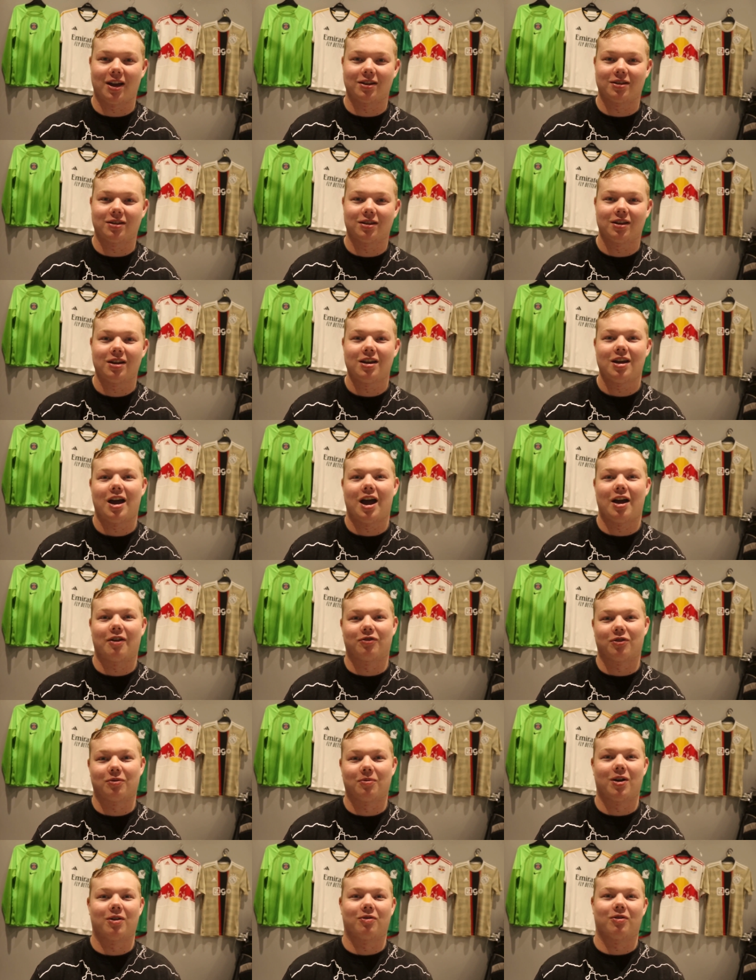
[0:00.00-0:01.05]
head and
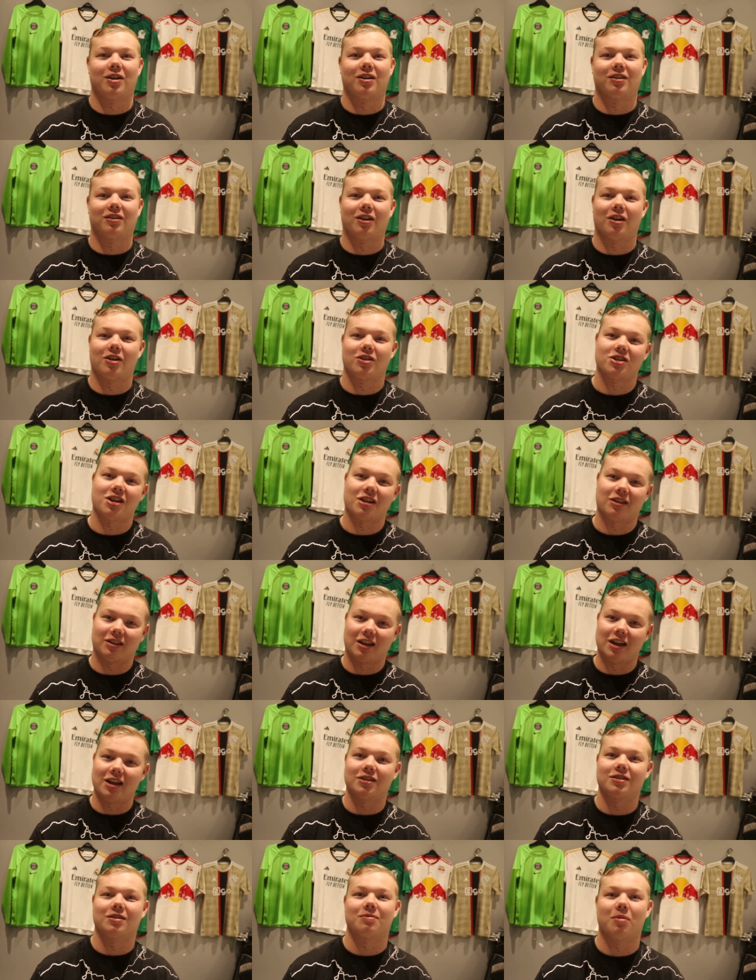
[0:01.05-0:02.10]
from my research,
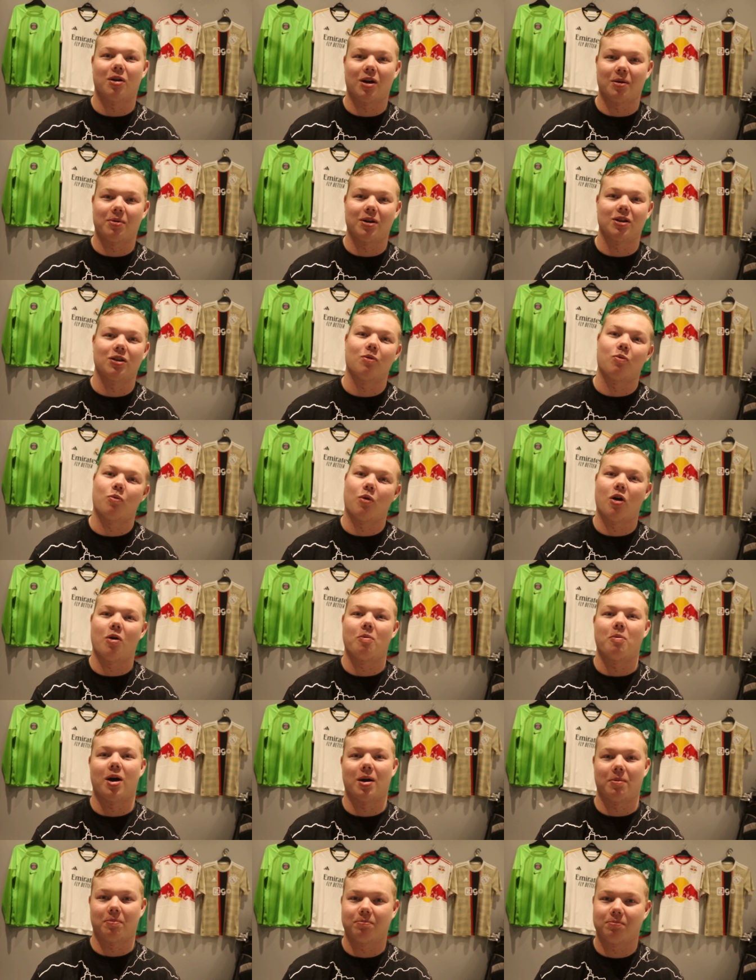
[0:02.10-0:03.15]
these, in my opinion, were
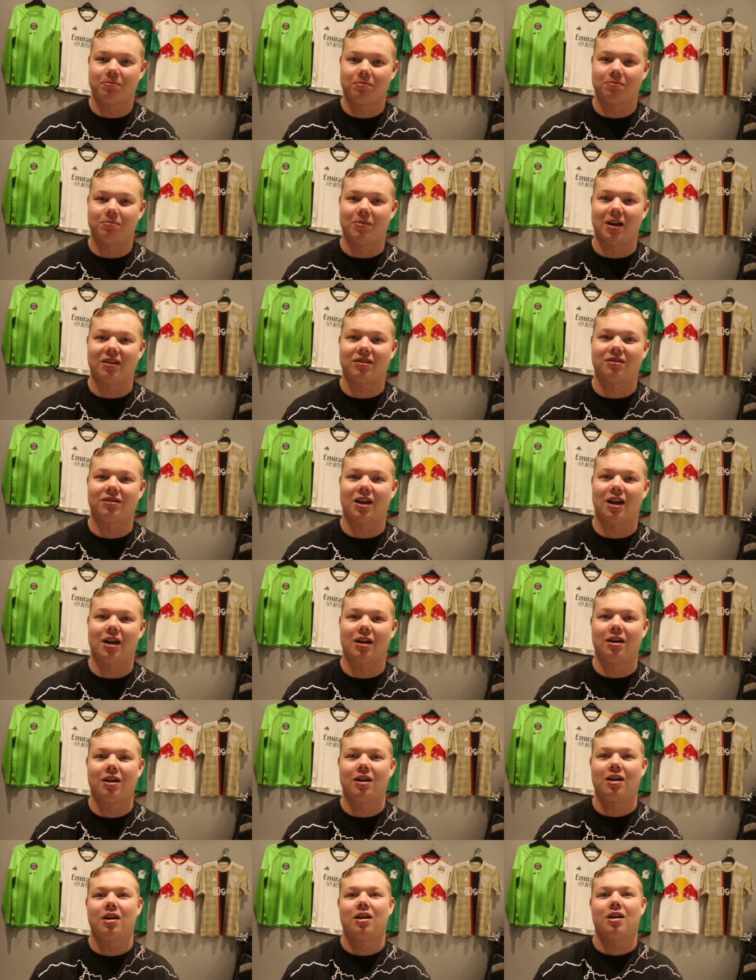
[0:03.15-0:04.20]
my best
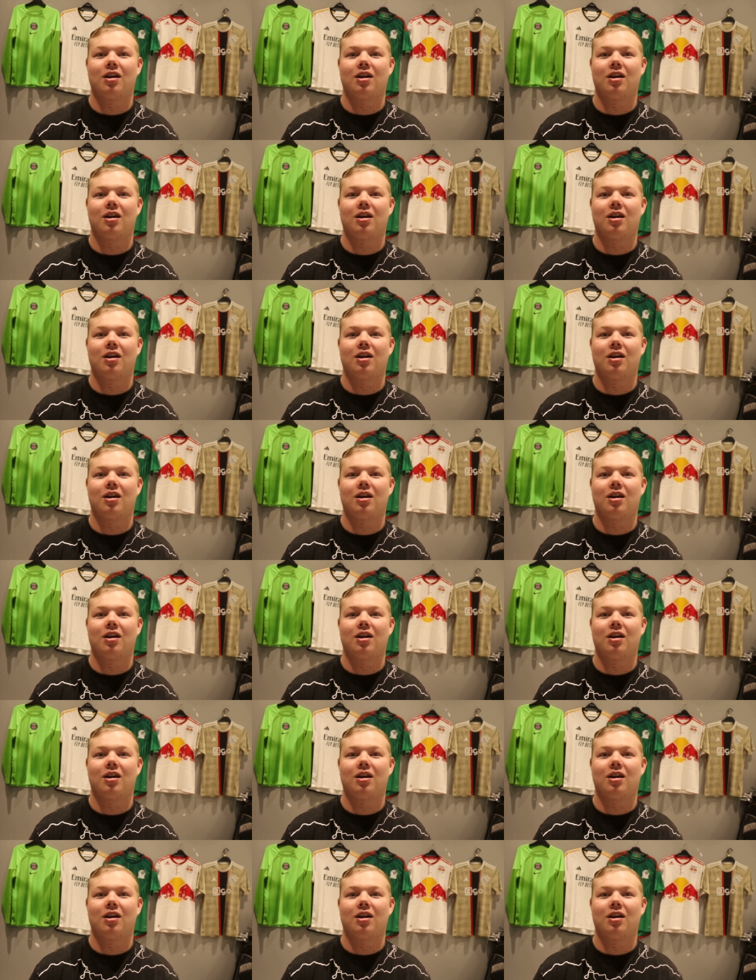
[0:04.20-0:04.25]
ten.